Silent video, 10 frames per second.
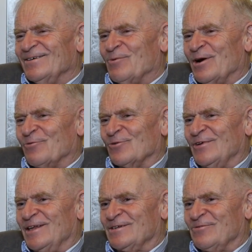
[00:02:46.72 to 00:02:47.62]
Wonderful
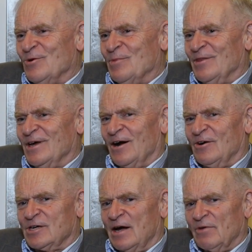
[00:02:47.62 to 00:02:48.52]
sense of humor the
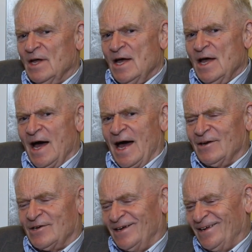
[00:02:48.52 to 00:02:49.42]
Irish have.
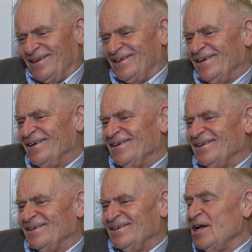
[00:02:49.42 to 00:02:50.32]
And
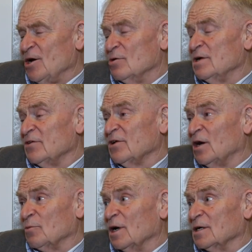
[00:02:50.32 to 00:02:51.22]
no, it's
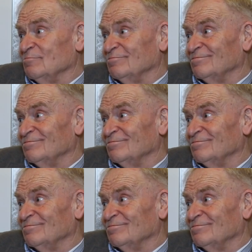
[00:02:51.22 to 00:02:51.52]
hard work.